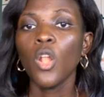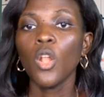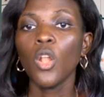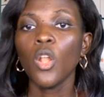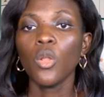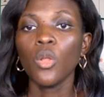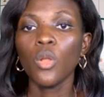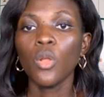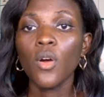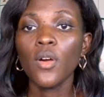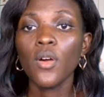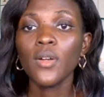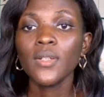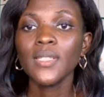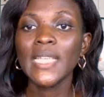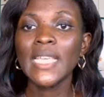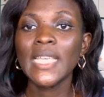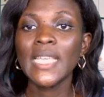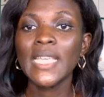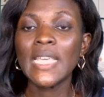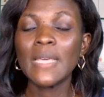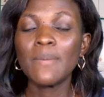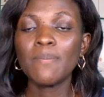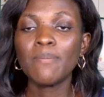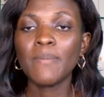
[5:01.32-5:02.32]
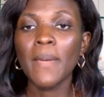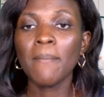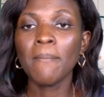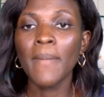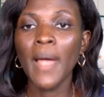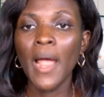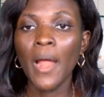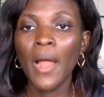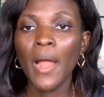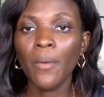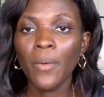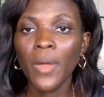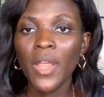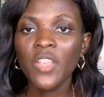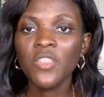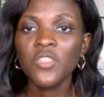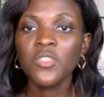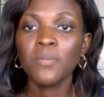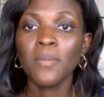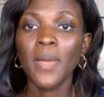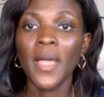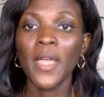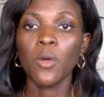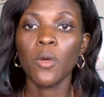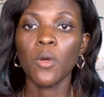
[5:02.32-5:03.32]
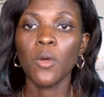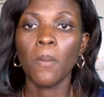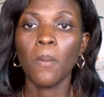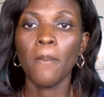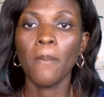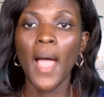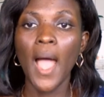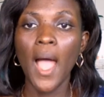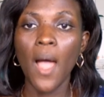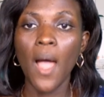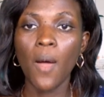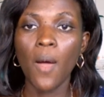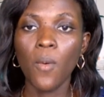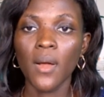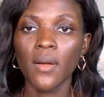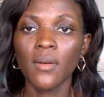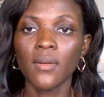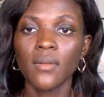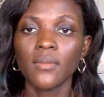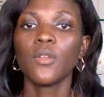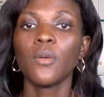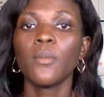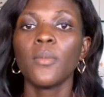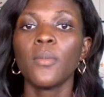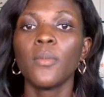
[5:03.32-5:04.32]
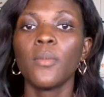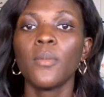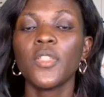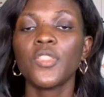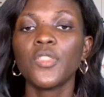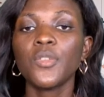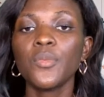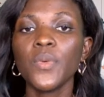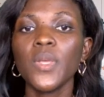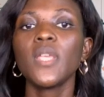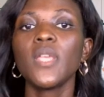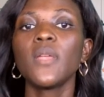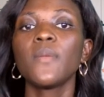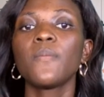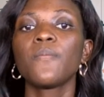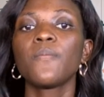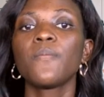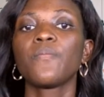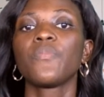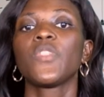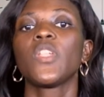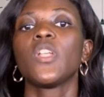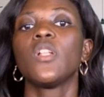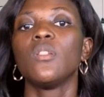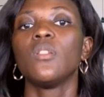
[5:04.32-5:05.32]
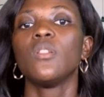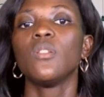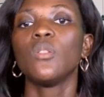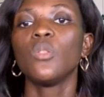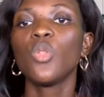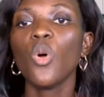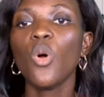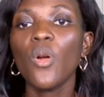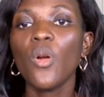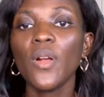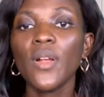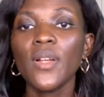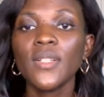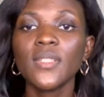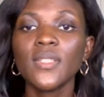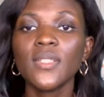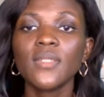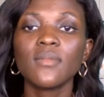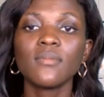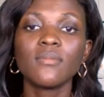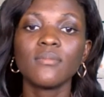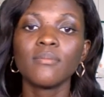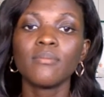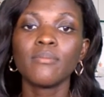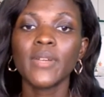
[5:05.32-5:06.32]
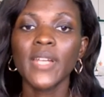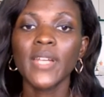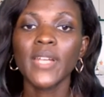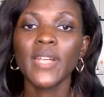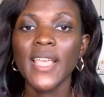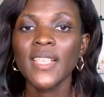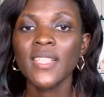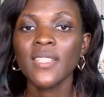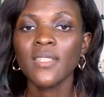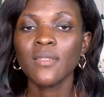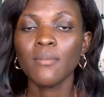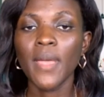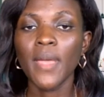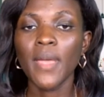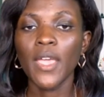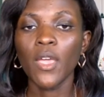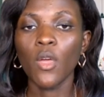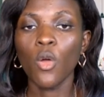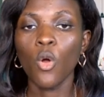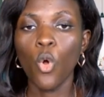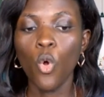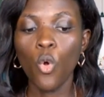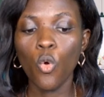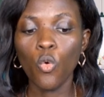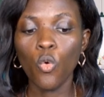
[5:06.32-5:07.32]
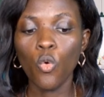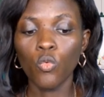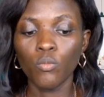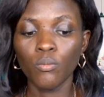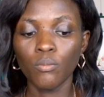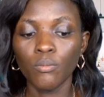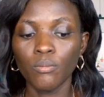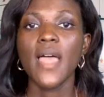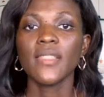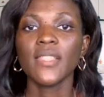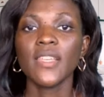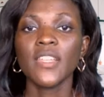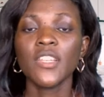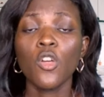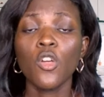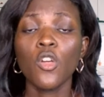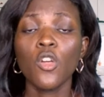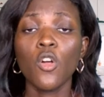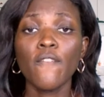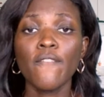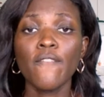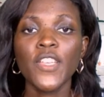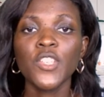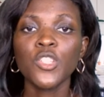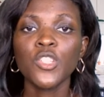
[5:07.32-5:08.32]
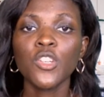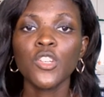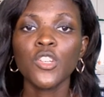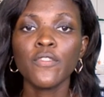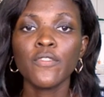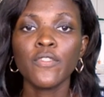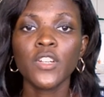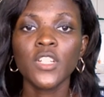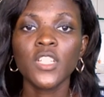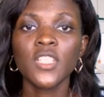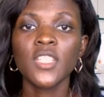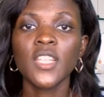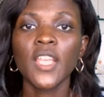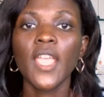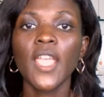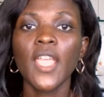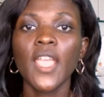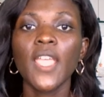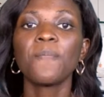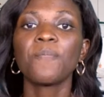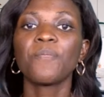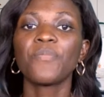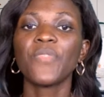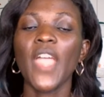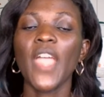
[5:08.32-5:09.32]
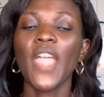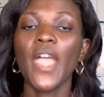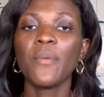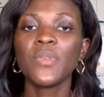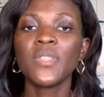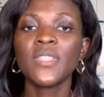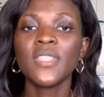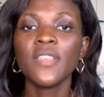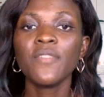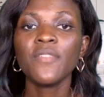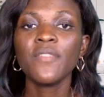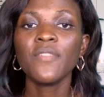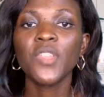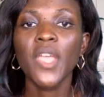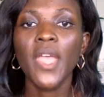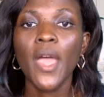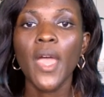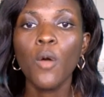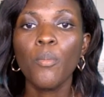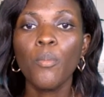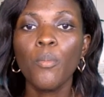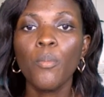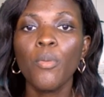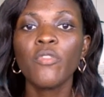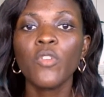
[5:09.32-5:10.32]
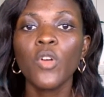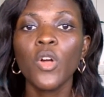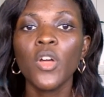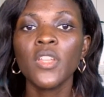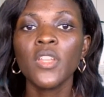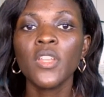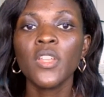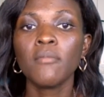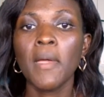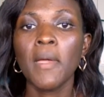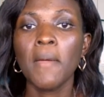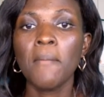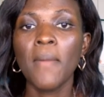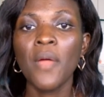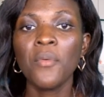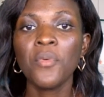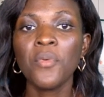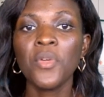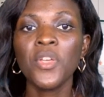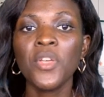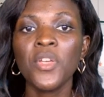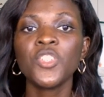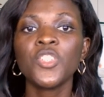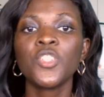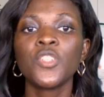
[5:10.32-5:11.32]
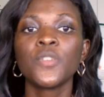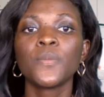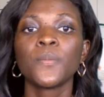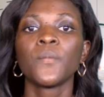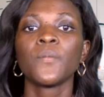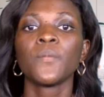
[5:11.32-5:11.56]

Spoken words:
Lord, keep my marriage by your power. Number 3, Lord, bless my home. Then the confession for the day, I received the help of God in my marriage.